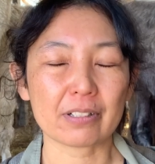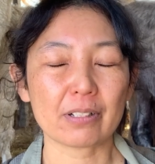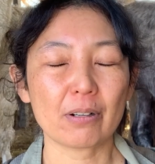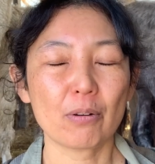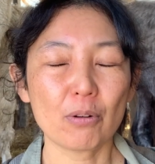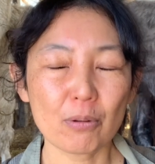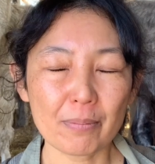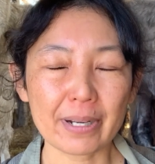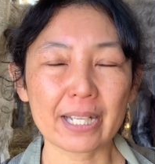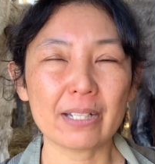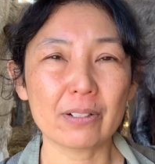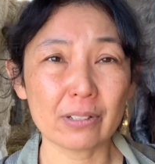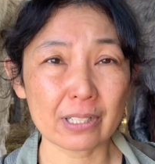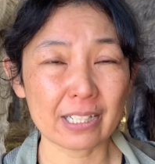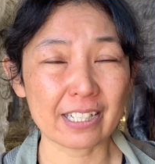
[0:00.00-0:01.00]
oh my
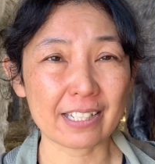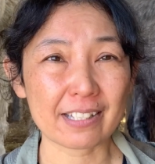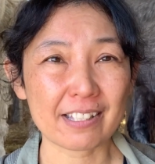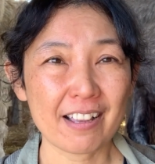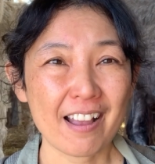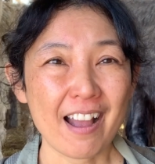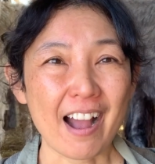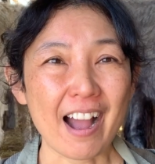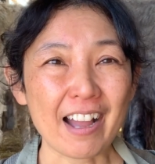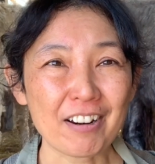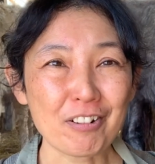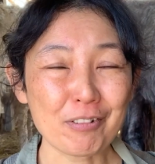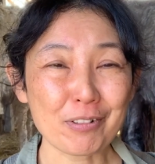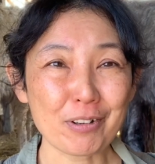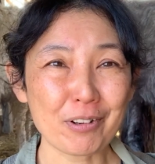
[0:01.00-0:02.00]
goodness, I
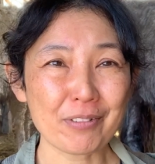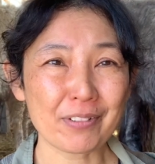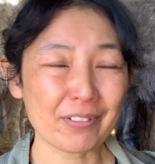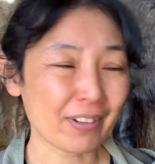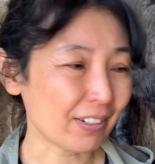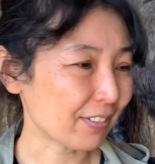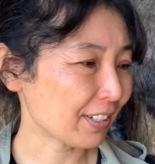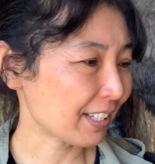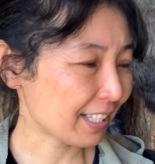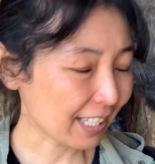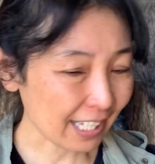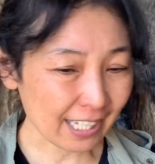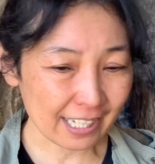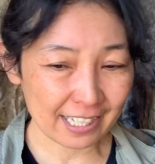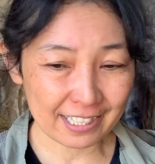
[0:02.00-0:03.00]
don't know if you've ever
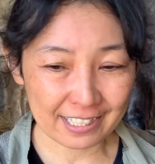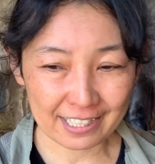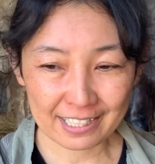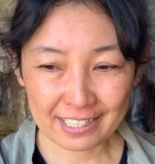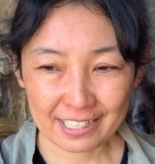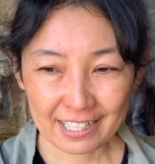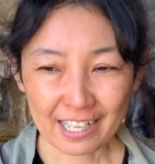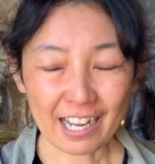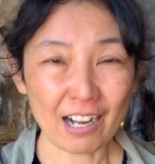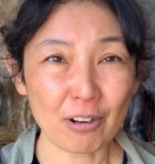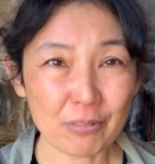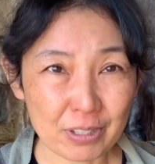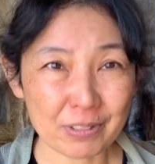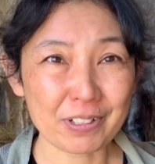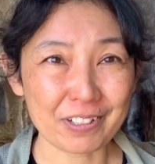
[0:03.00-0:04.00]
seen how
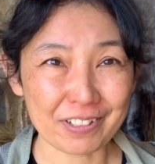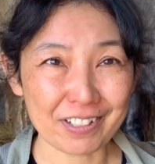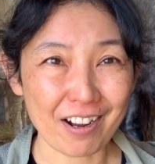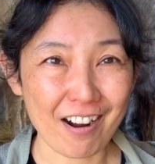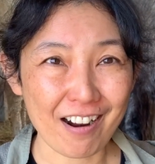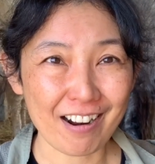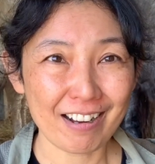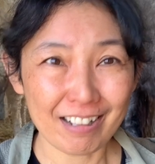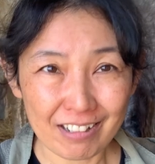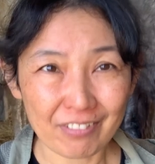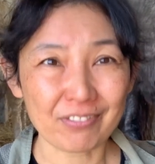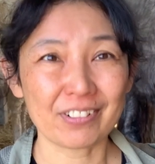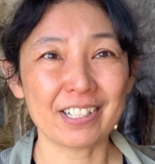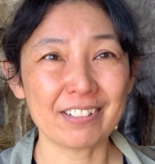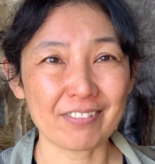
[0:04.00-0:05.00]
roosters are in a
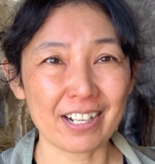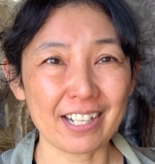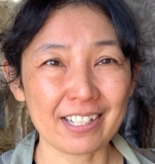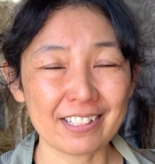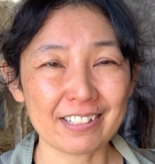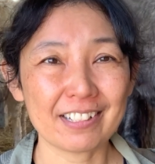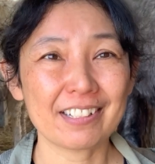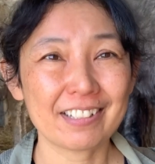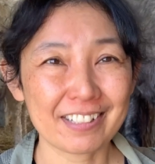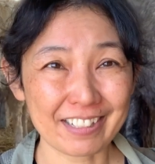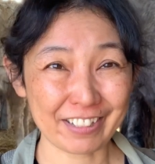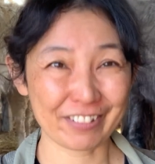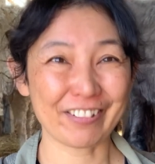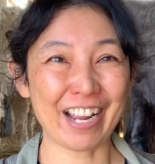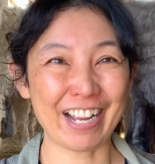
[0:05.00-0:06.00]
free range
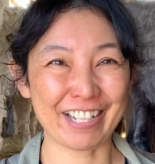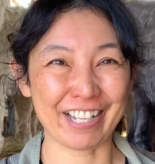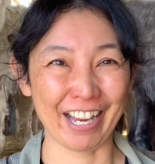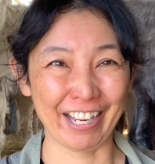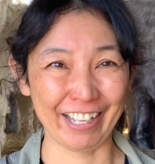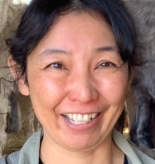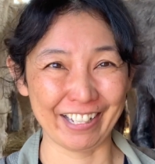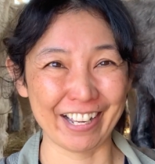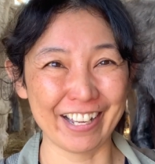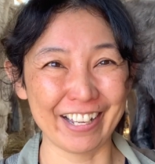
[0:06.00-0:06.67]
situation.